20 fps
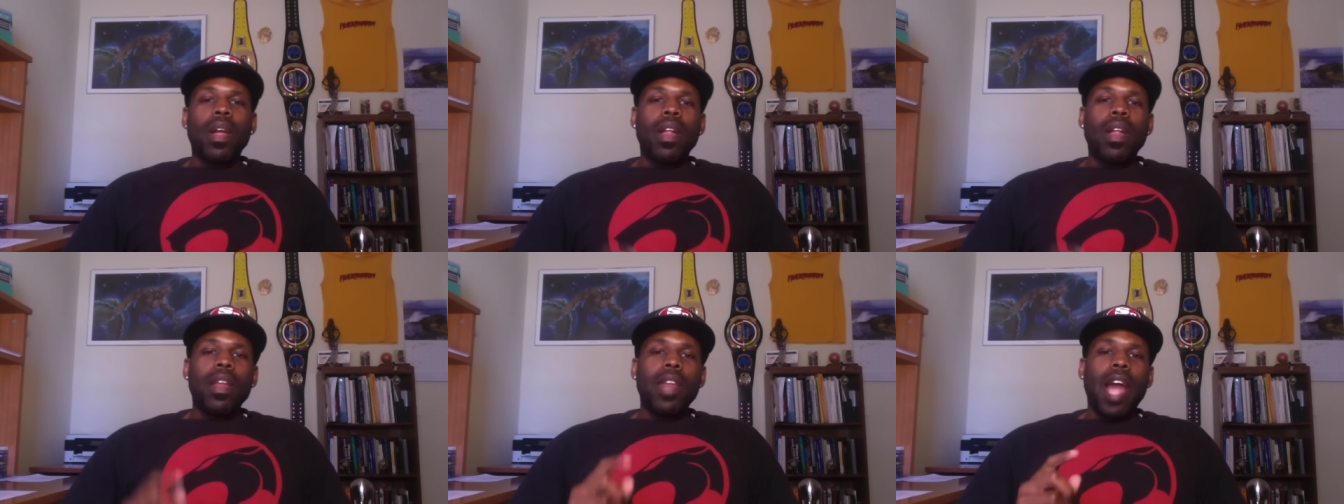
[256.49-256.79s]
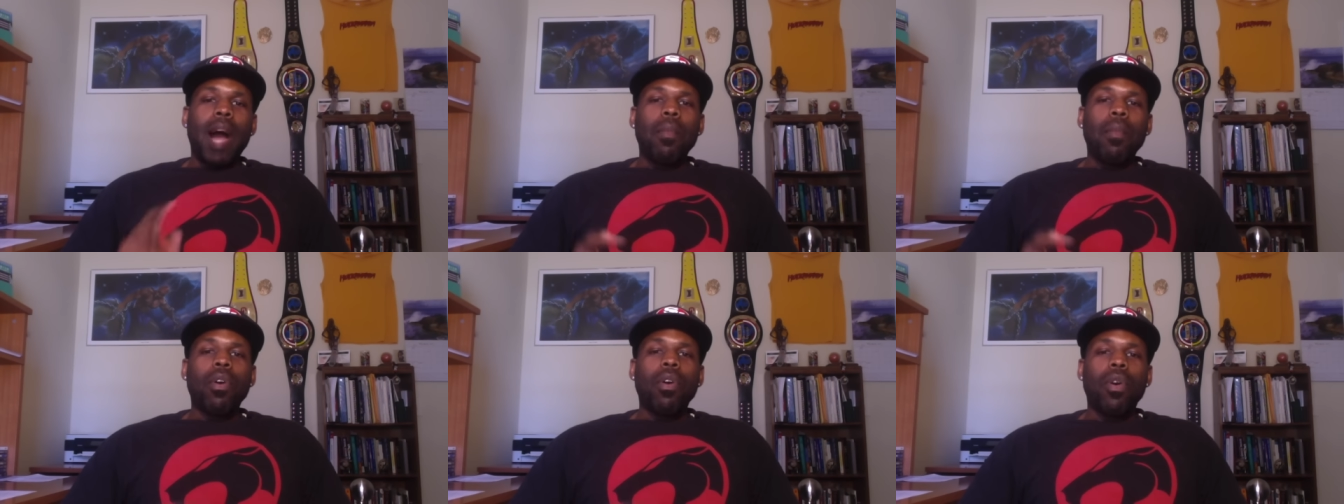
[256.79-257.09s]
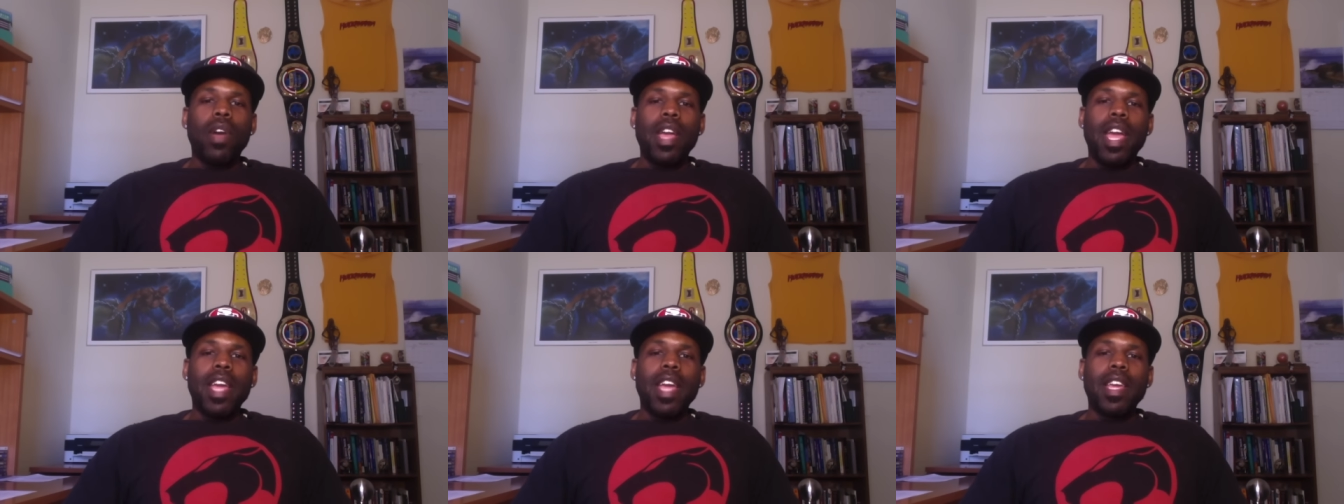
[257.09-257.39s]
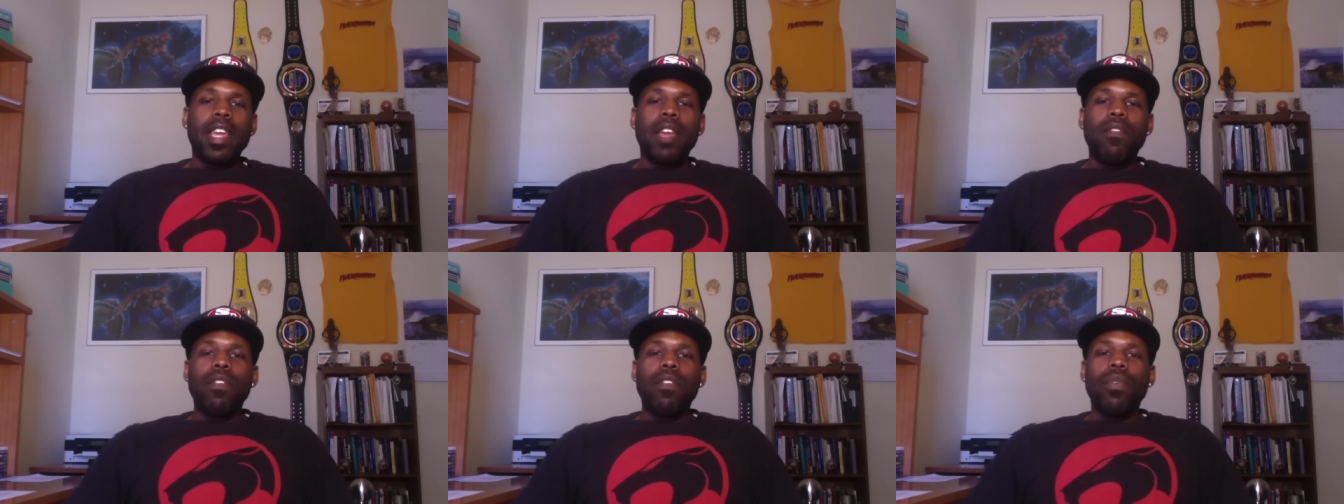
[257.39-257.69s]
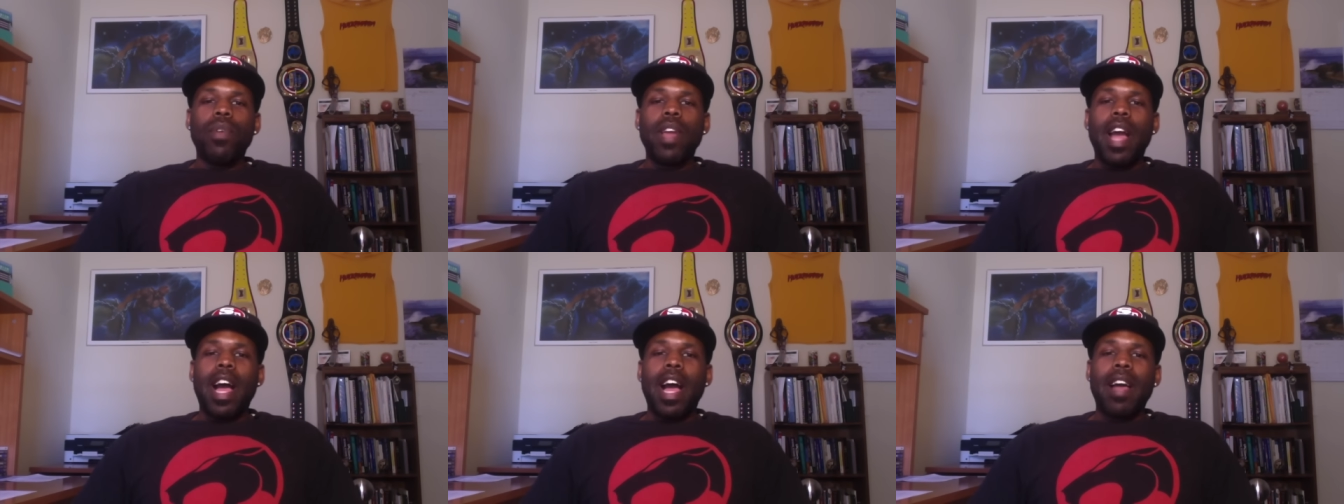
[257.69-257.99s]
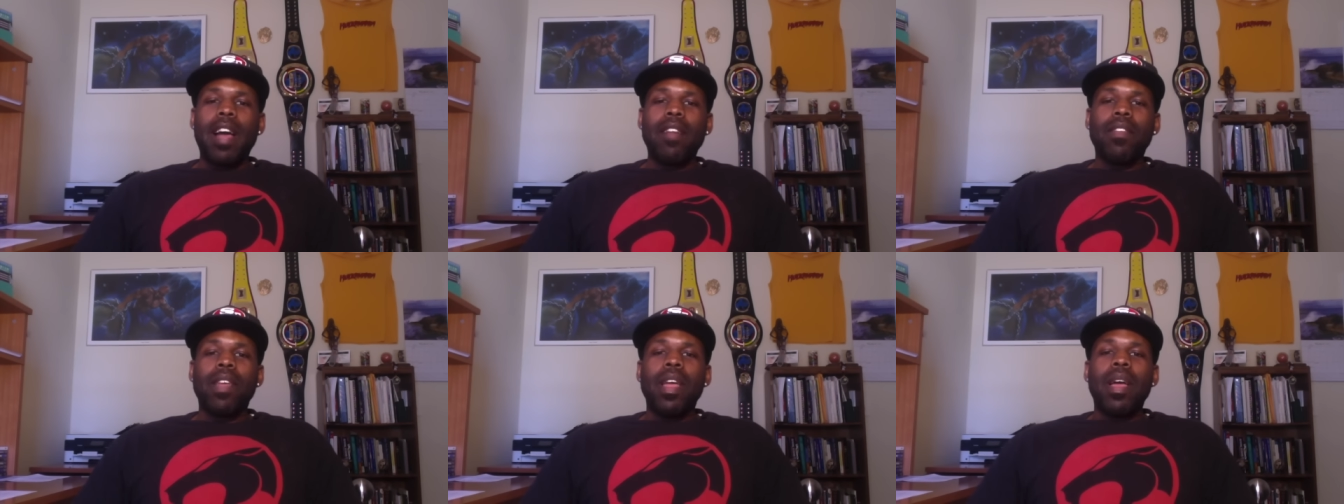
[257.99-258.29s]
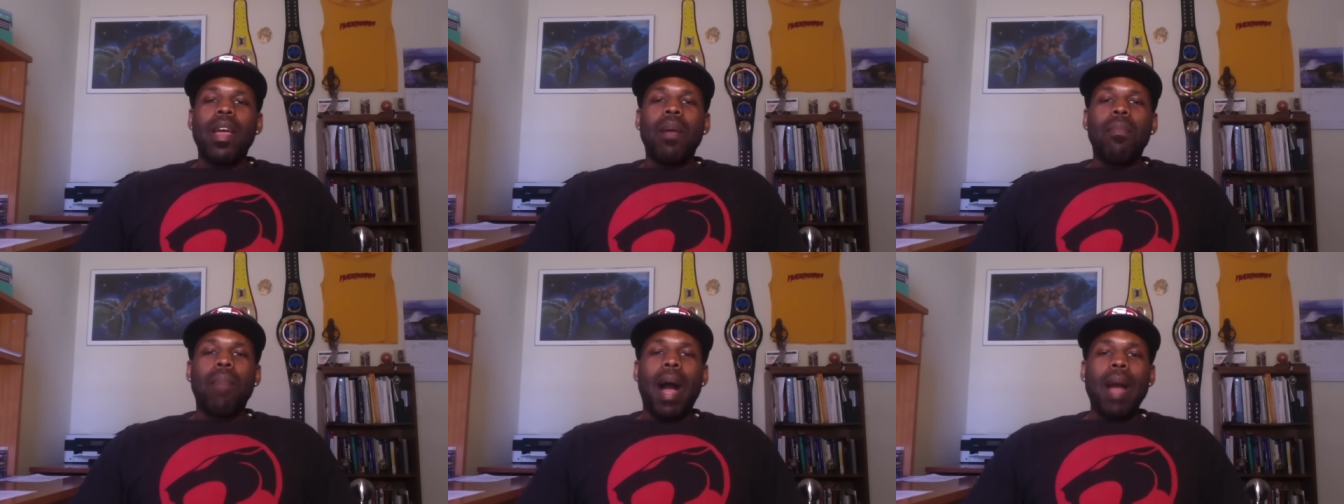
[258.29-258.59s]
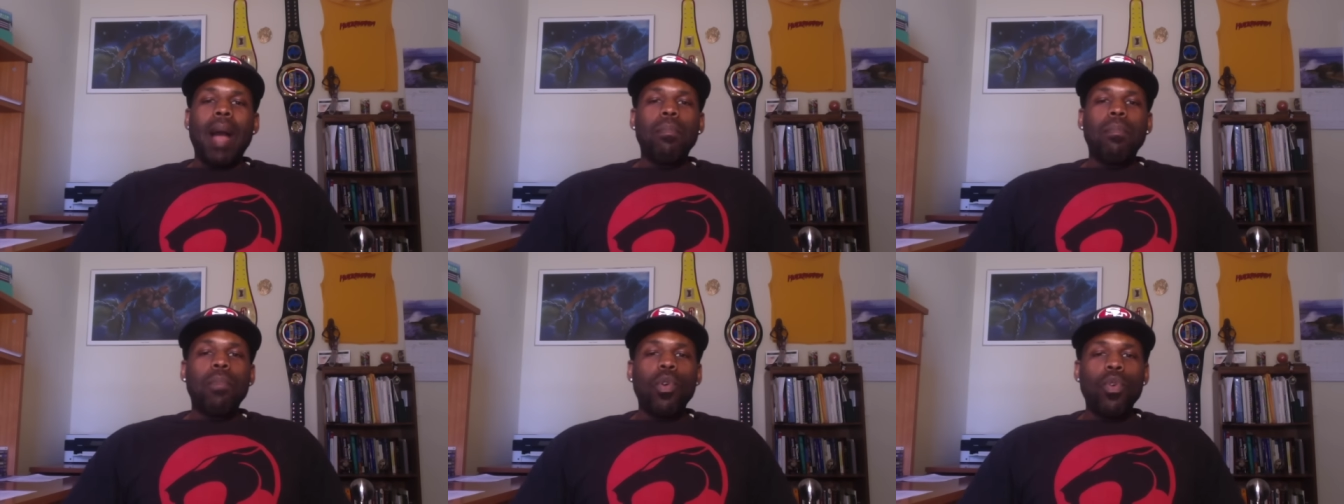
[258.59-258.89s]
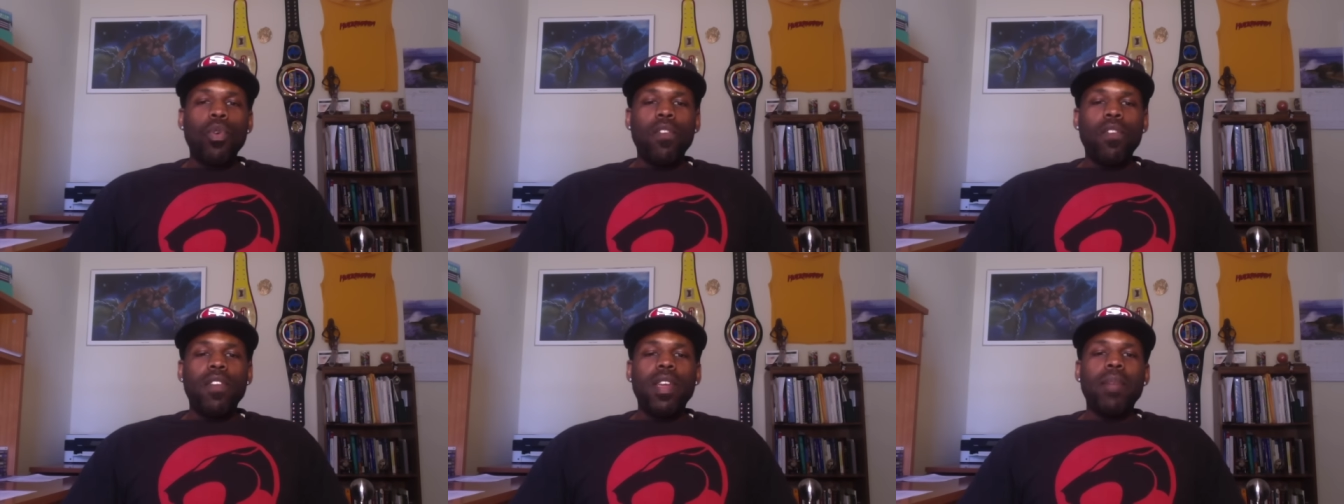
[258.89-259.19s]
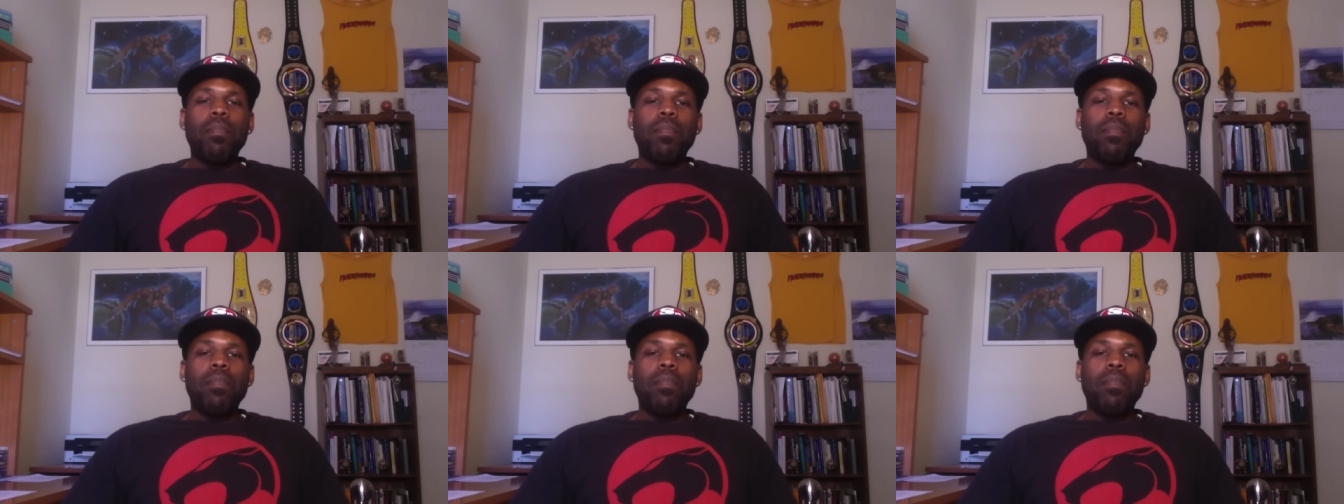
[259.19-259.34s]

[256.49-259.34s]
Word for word: Now I'm gonna go ahead and give you guys my movie